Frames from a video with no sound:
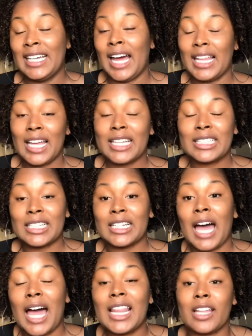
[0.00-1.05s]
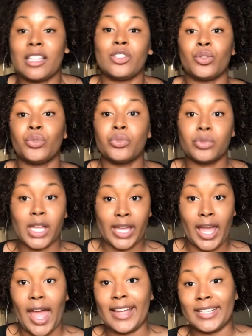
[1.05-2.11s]
I like the tools I
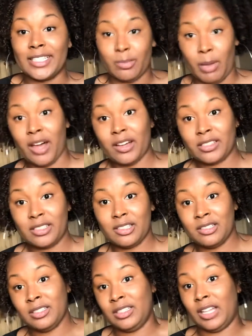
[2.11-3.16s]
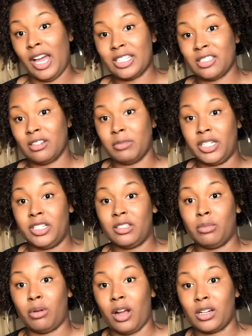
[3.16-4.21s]
got in this box, not so much the
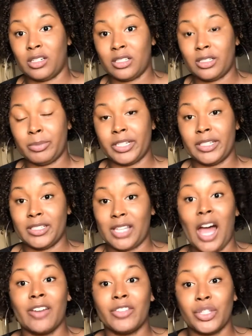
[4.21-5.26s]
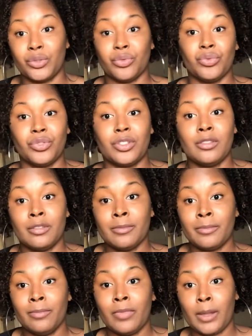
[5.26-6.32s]
products because I've used
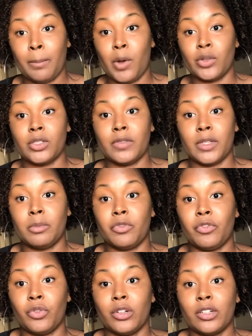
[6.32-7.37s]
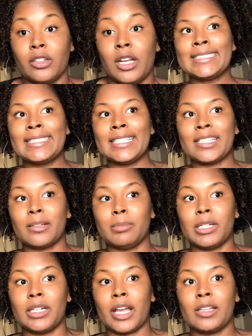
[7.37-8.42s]
most of them before. It's a
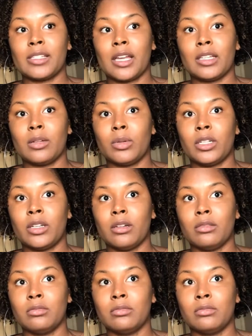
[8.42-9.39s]
bug outside the window.